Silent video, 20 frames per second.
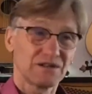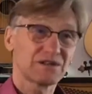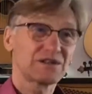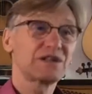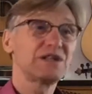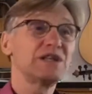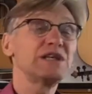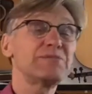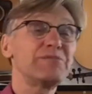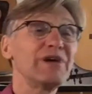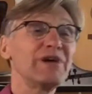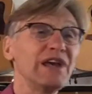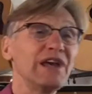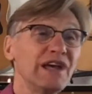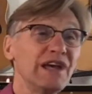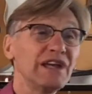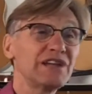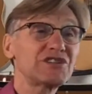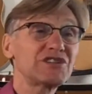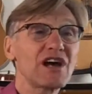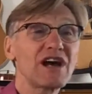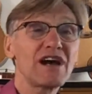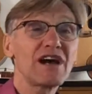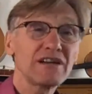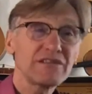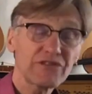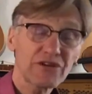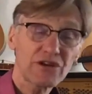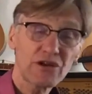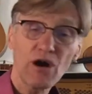Keep each
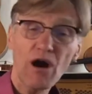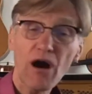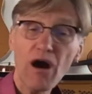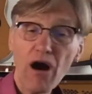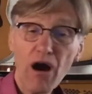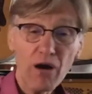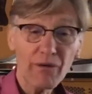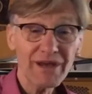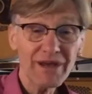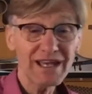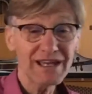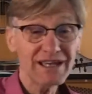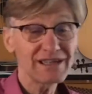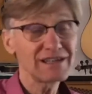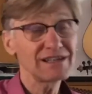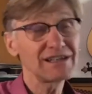other going,